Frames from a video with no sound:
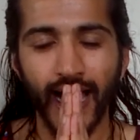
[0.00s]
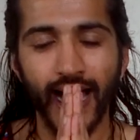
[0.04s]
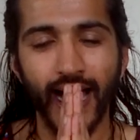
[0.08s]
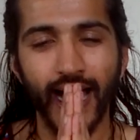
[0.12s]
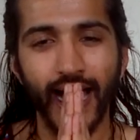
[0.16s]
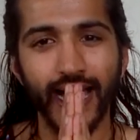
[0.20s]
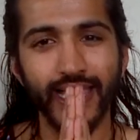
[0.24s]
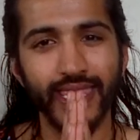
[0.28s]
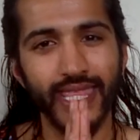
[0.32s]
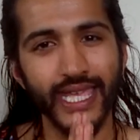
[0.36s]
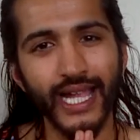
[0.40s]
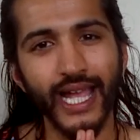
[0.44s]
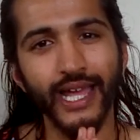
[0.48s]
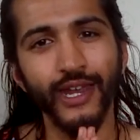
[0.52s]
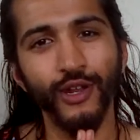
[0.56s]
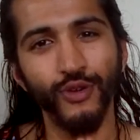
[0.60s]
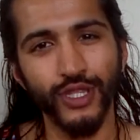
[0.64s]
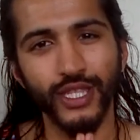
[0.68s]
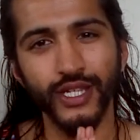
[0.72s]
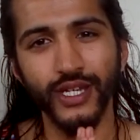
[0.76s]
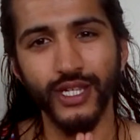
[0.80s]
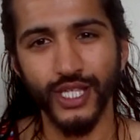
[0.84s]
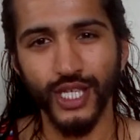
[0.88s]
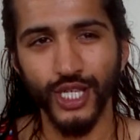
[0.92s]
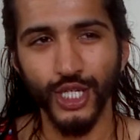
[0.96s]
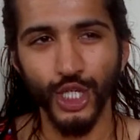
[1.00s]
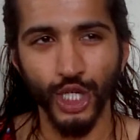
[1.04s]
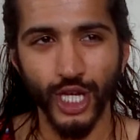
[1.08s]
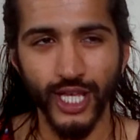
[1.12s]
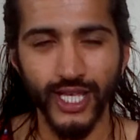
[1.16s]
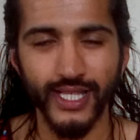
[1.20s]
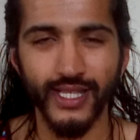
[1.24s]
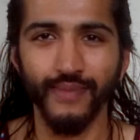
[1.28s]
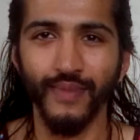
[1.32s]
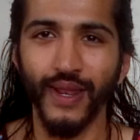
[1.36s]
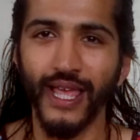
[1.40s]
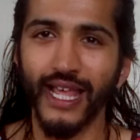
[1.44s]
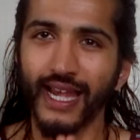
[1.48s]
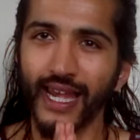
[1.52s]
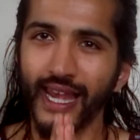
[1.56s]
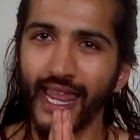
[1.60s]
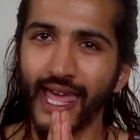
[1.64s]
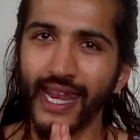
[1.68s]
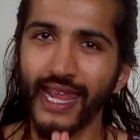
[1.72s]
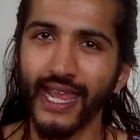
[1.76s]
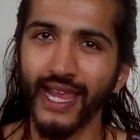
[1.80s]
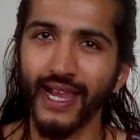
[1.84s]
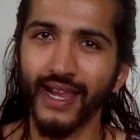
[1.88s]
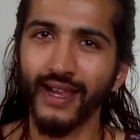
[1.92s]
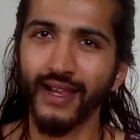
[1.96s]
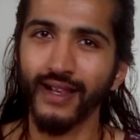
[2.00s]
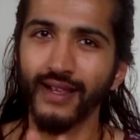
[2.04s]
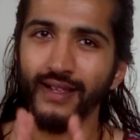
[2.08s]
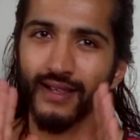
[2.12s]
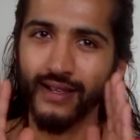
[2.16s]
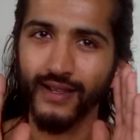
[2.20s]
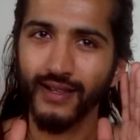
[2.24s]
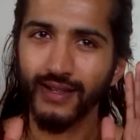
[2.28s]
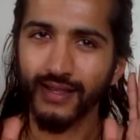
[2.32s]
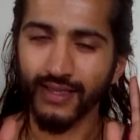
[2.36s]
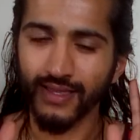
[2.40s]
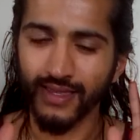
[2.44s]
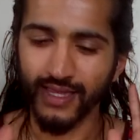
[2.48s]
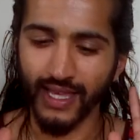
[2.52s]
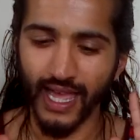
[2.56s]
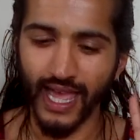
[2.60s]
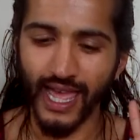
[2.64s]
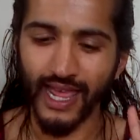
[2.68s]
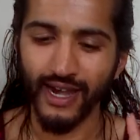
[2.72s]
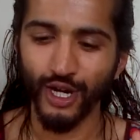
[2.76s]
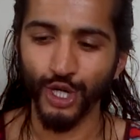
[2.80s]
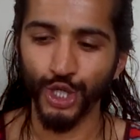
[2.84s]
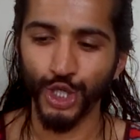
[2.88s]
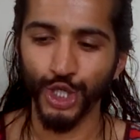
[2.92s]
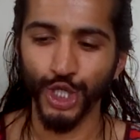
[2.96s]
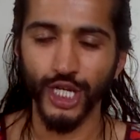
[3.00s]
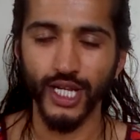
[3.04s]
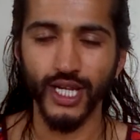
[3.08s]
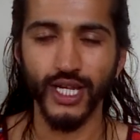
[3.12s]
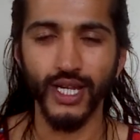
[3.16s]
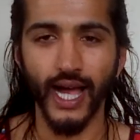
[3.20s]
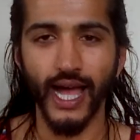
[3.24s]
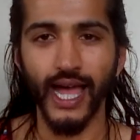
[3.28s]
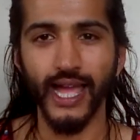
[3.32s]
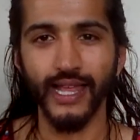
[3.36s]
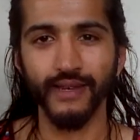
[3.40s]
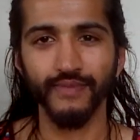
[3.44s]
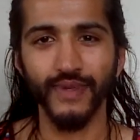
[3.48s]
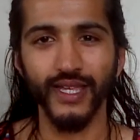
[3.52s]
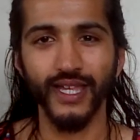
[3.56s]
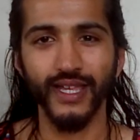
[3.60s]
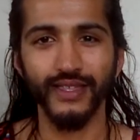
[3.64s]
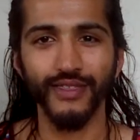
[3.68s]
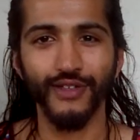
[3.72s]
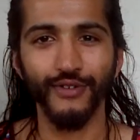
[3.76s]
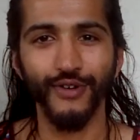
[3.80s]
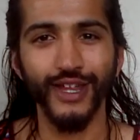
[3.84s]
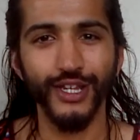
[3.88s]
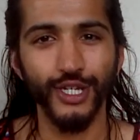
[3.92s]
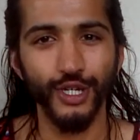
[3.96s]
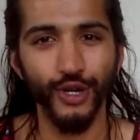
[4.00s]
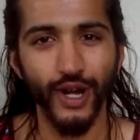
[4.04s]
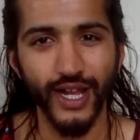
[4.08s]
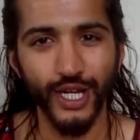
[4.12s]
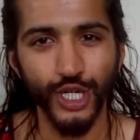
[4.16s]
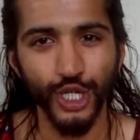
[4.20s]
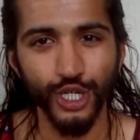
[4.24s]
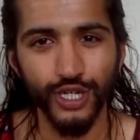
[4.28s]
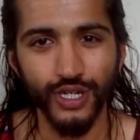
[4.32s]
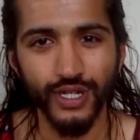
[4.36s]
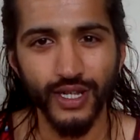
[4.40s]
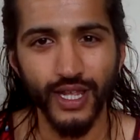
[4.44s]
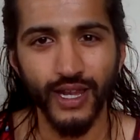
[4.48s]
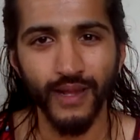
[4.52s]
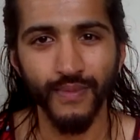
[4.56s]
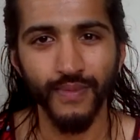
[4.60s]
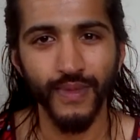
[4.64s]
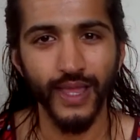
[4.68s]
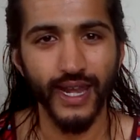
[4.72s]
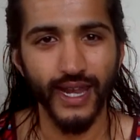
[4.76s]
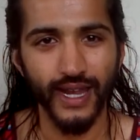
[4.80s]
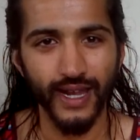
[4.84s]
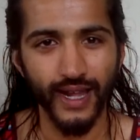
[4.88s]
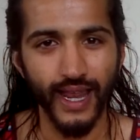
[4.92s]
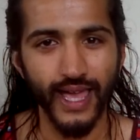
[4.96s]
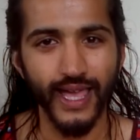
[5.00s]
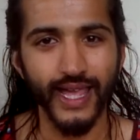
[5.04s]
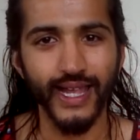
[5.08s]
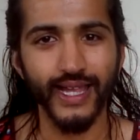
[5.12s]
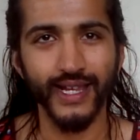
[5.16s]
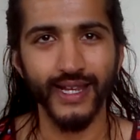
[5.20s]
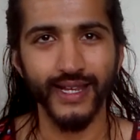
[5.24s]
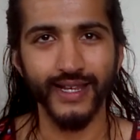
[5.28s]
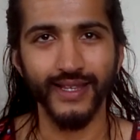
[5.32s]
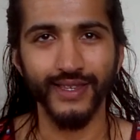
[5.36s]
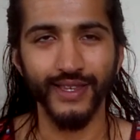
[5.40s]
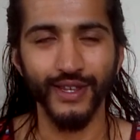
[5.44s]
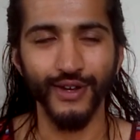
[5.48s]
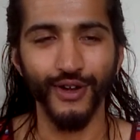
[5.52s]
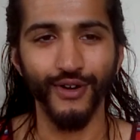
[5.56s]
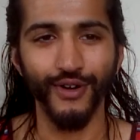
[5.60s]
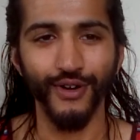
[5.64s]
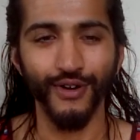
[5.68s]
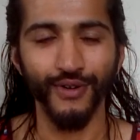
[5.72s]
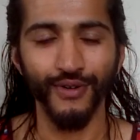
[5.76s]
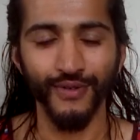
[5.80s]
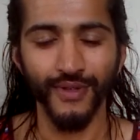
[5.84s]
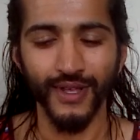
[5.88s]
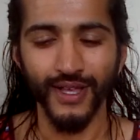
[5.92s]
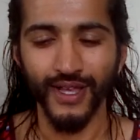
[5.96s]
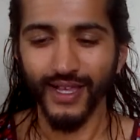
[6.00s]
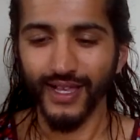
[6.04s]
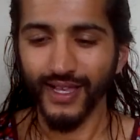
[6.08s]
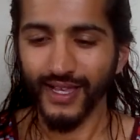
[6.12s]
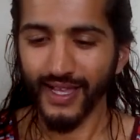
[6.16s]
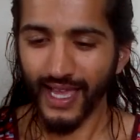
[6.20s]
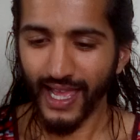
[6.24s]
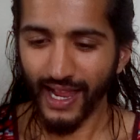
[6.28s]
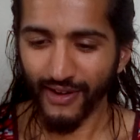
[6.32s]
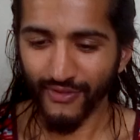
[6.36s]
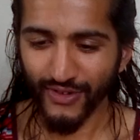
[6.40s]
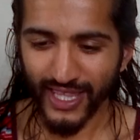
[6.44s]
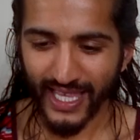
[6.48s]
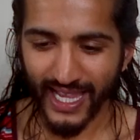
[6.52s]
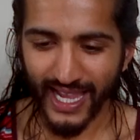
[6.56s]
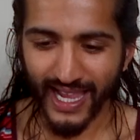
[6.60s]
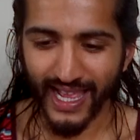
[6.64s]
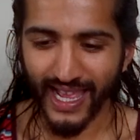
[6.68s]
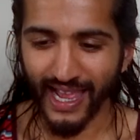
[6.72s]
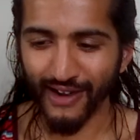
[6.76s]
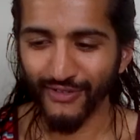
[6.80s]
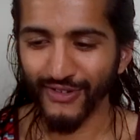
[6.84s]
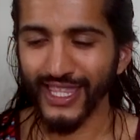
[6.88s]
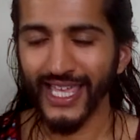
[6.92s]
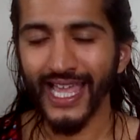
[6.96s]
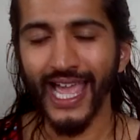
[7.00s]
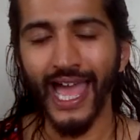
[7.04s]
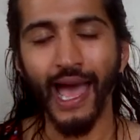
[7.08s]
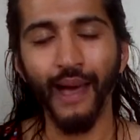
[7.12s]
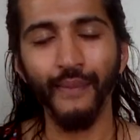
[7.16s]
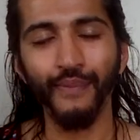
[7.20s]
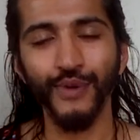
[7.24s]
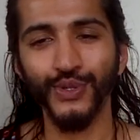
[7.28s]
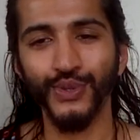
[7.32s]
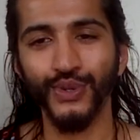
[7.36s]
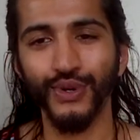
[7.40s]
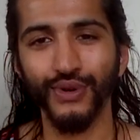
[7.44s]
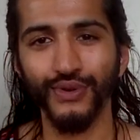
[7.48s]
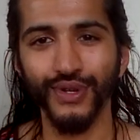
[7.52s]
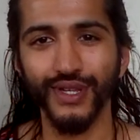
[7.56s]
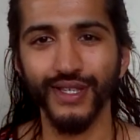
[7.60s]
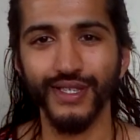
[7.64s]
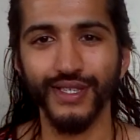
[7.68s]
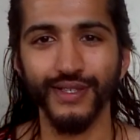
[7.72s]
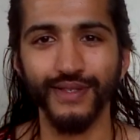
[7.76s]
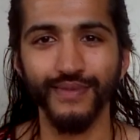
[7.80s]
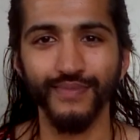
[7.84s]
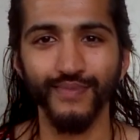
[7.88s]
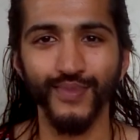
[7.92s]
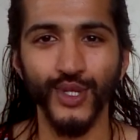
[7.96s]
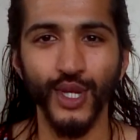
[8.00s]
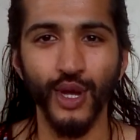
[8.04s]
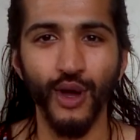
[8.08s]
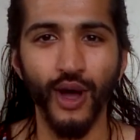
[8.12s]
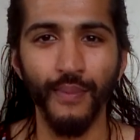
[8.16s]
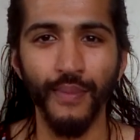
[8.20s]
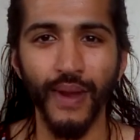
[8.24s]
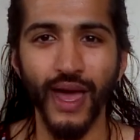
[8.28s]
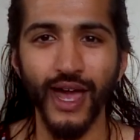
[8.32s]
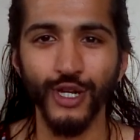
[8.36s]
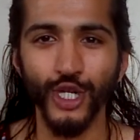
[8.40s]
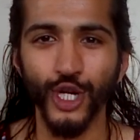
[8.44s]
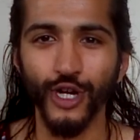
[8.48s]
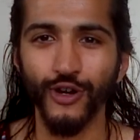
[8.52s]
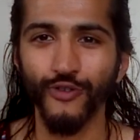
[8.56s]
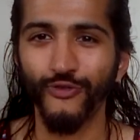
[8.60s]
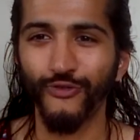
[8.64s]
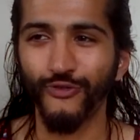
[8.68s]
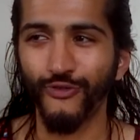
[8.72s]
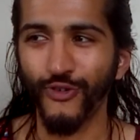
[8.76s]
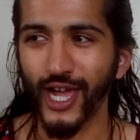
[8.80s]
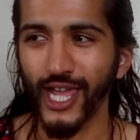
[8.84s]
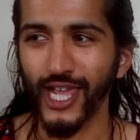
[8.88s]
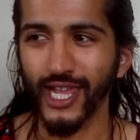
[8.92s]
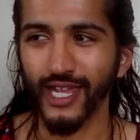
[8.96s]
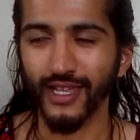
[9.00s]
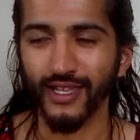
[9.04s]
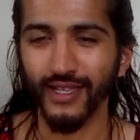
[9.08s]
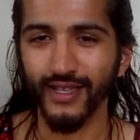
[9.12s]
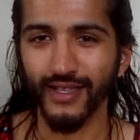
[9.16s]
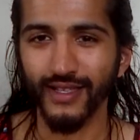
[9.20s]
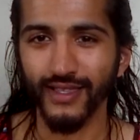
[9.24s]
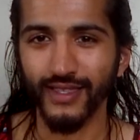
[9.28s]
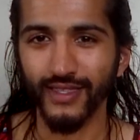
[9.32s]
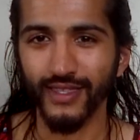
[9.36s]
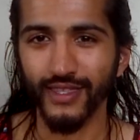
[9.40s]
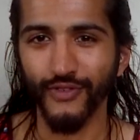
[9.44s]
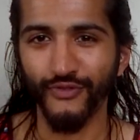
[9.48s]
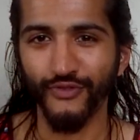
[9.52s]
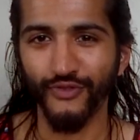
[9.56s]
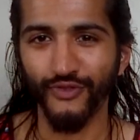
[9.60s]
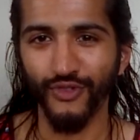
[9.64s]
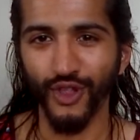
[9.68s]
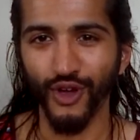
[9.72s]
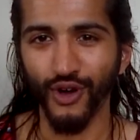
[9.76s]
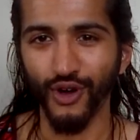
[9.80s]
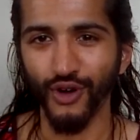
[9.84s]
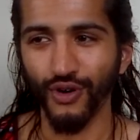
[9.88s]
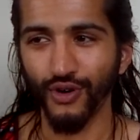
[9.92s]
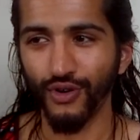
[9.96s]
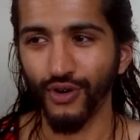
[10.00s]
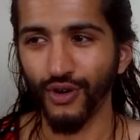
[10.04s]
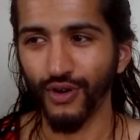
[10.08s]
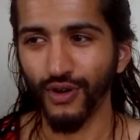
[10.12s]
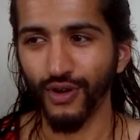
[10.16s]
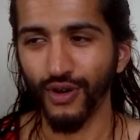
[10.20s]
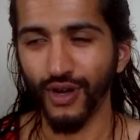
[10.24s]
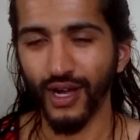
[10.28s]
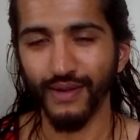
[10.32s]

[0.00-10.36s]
I think I know what the decision is. I'm like letting the energy guide me in the right direction, and I'm letting, like, you know, everything happens for a reason. So I'm not trying to fight the flow.